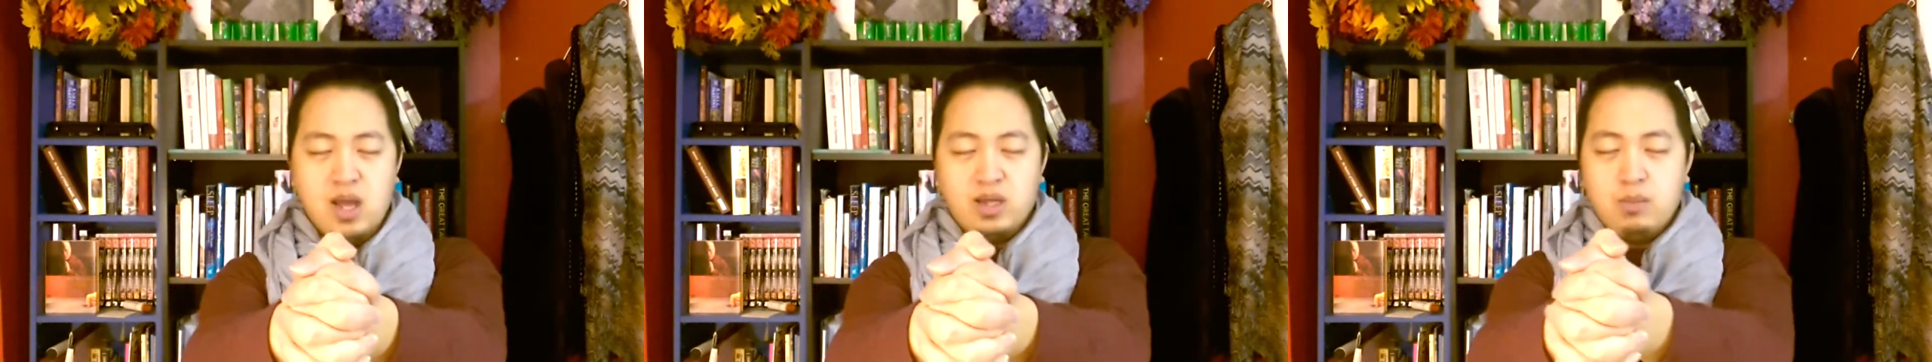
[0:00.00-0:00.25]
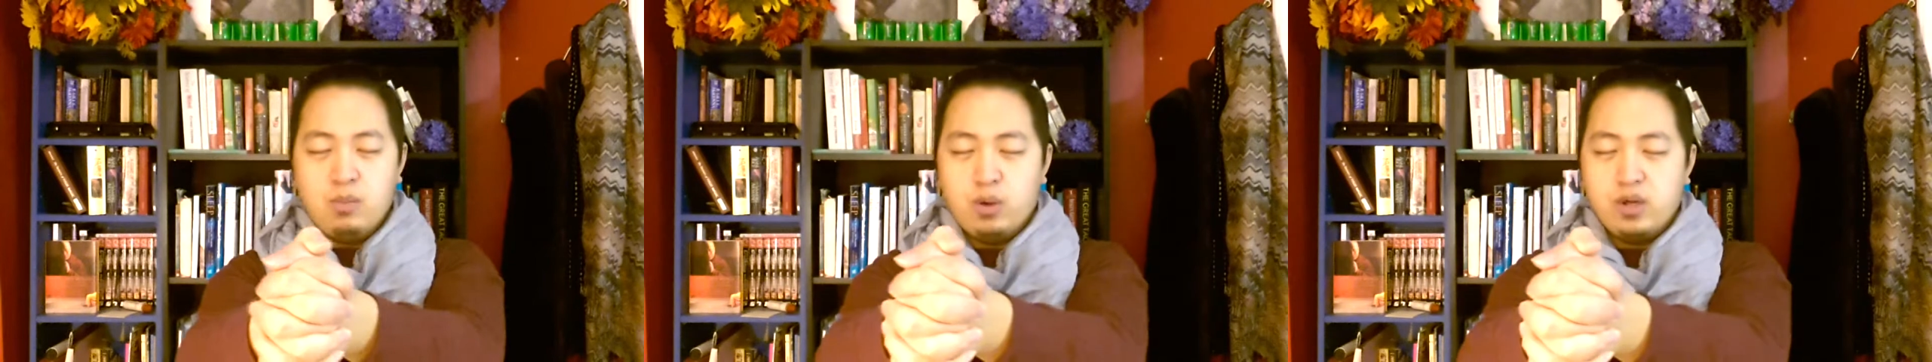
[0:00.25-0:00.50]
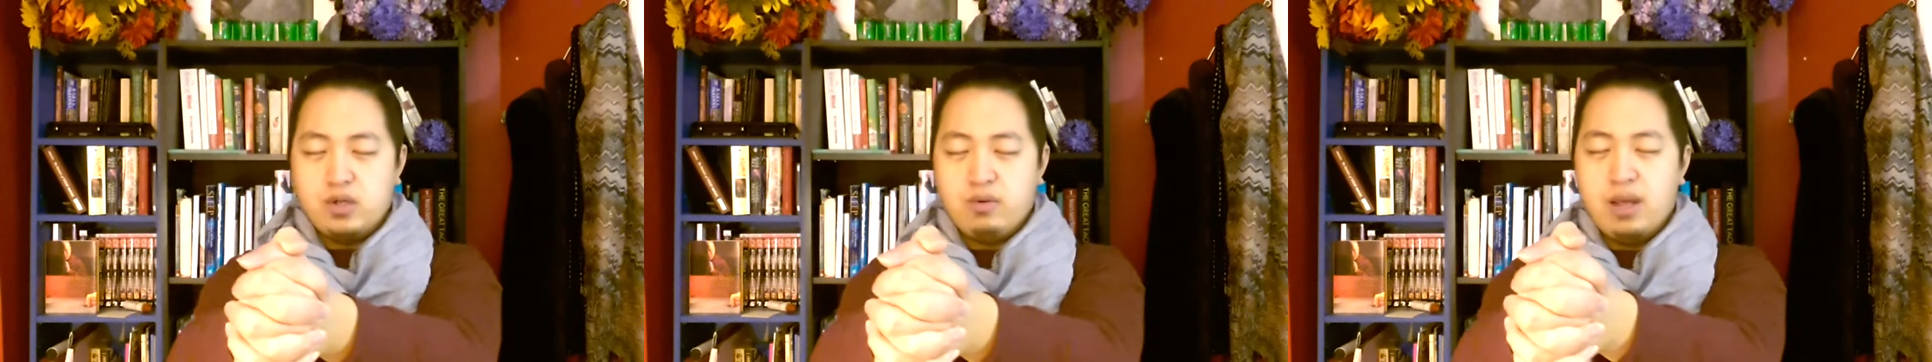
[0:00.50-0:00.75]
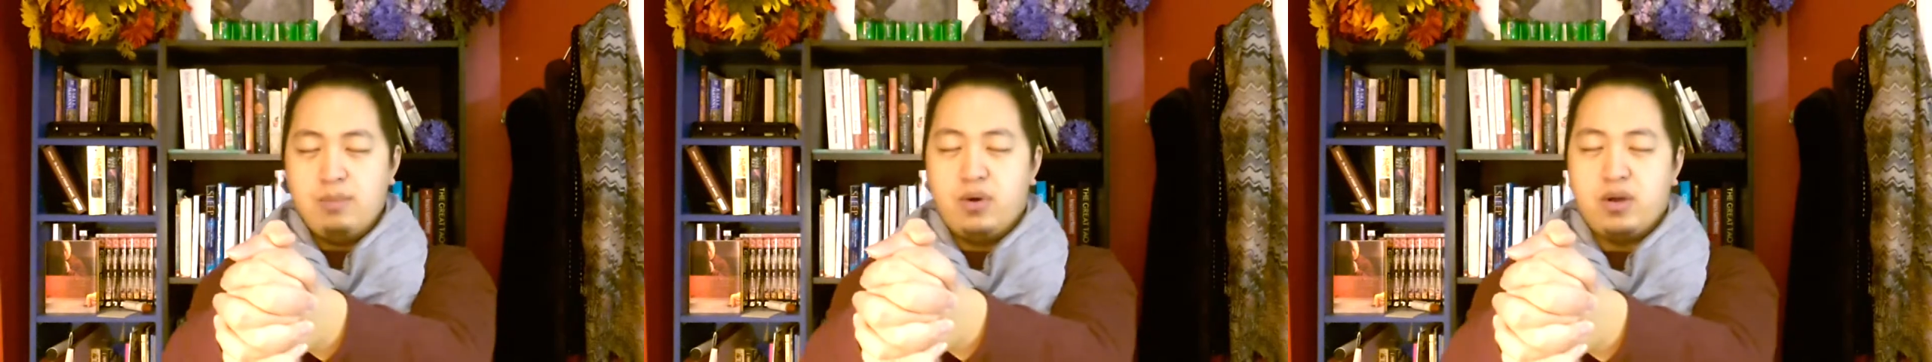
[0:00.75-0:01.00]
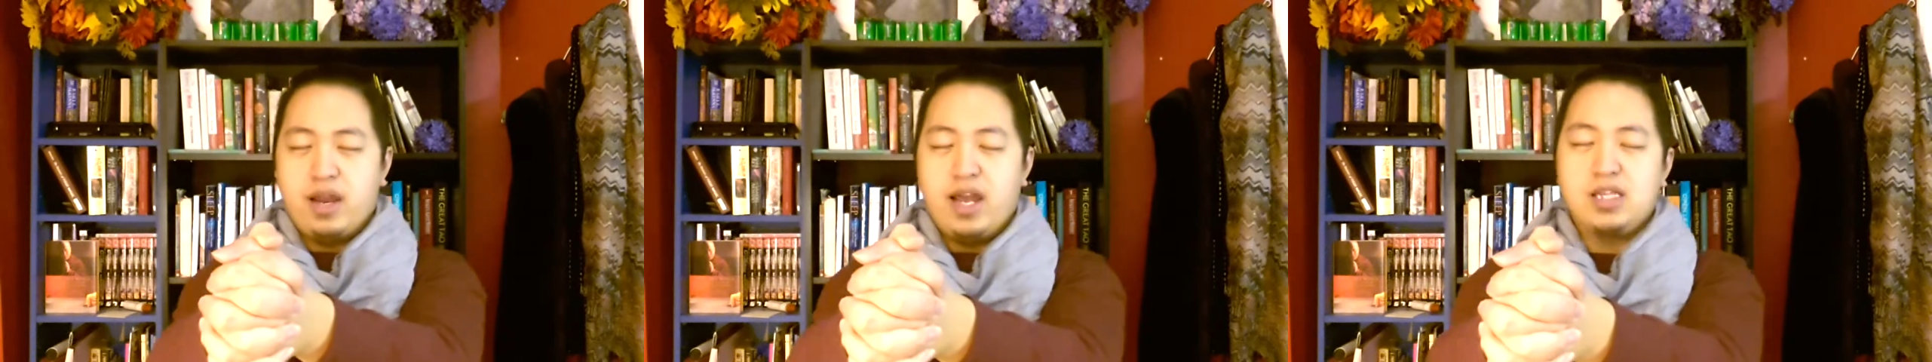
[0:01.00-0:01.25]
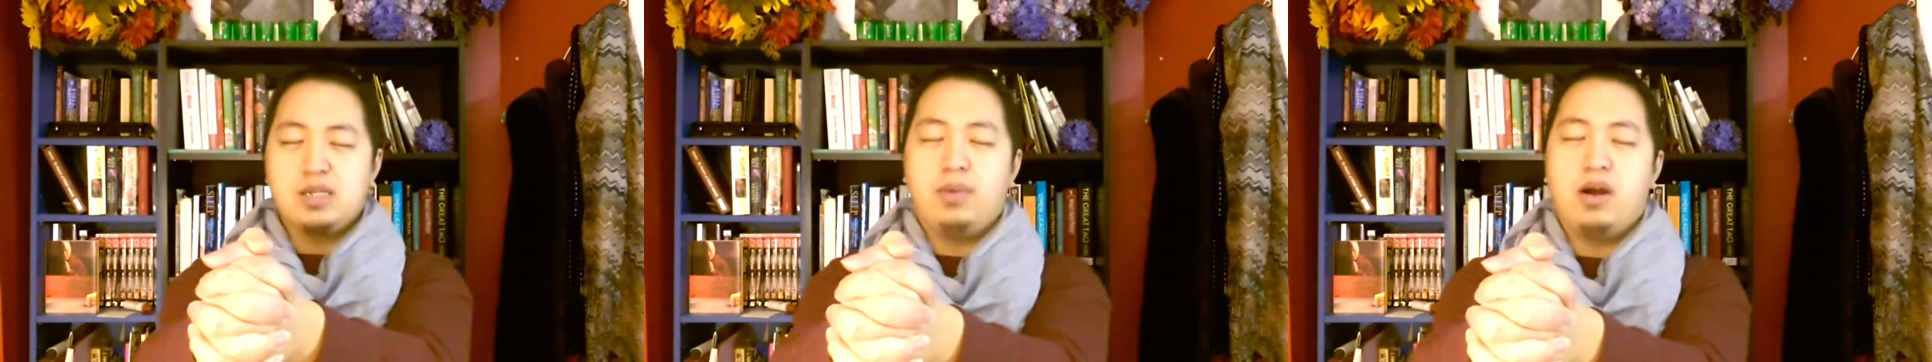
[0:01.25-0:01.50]
The more you try and pull your
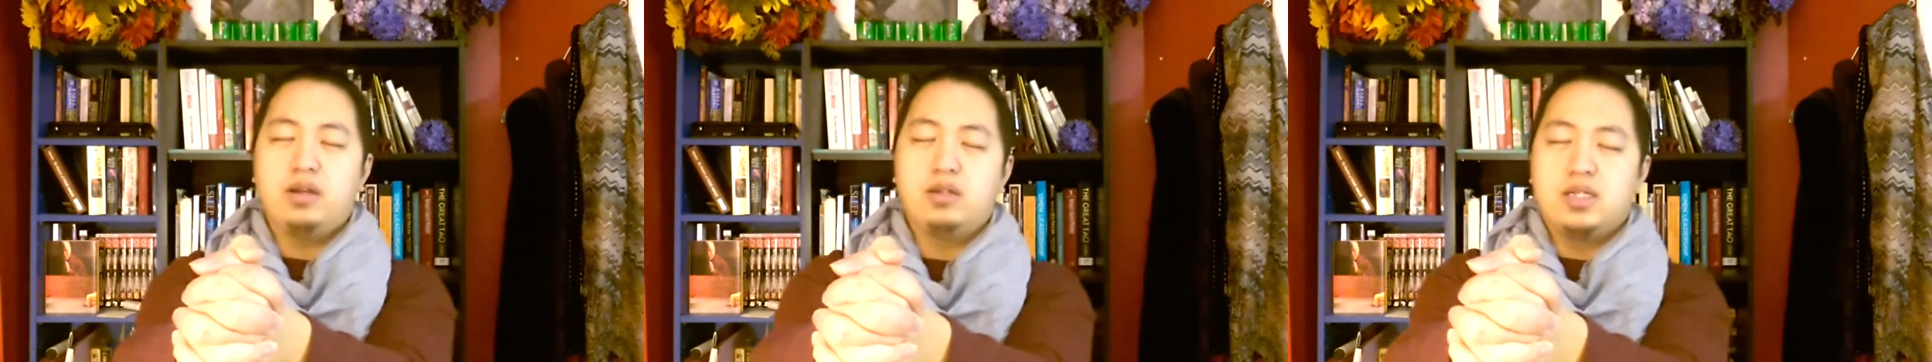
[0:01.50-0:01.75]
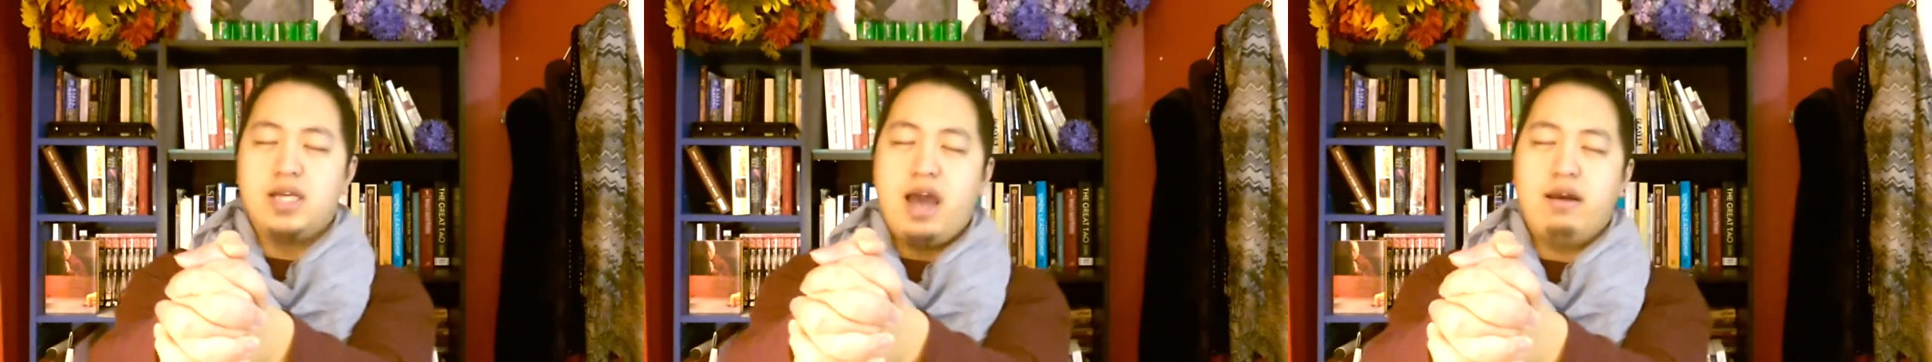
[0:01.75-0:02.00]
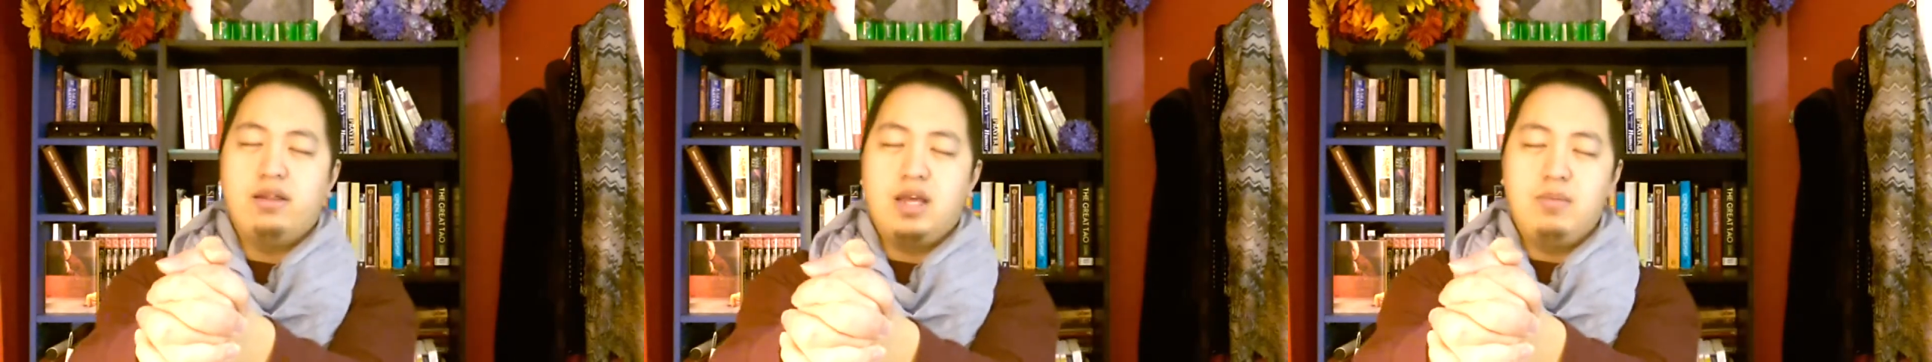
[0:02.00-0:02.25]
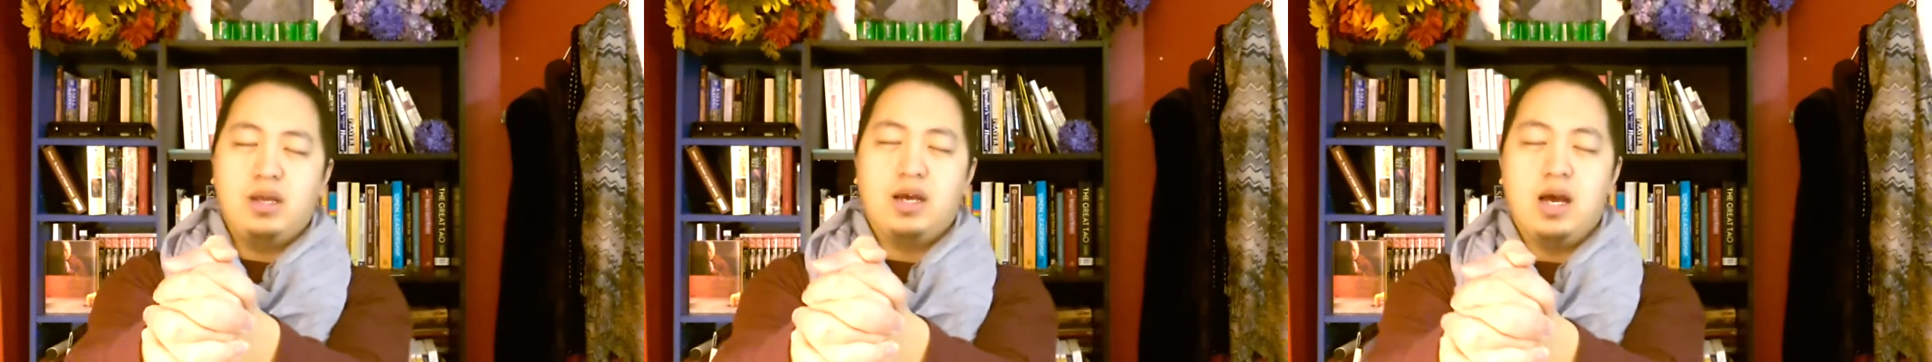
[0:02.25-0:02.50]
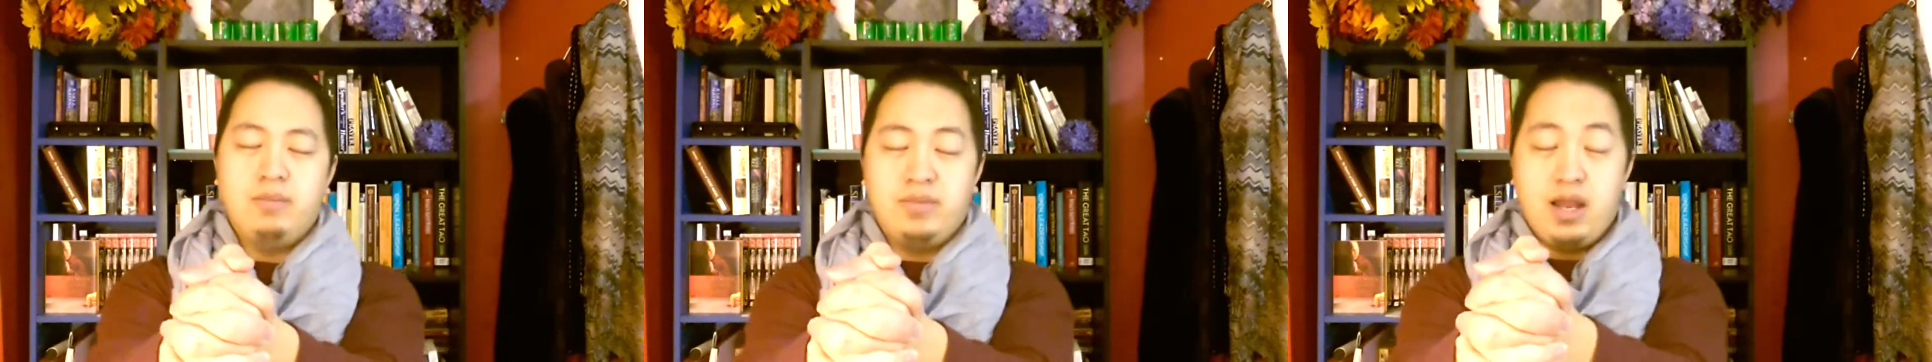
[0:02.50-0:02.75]
hands apart, the tighter they become.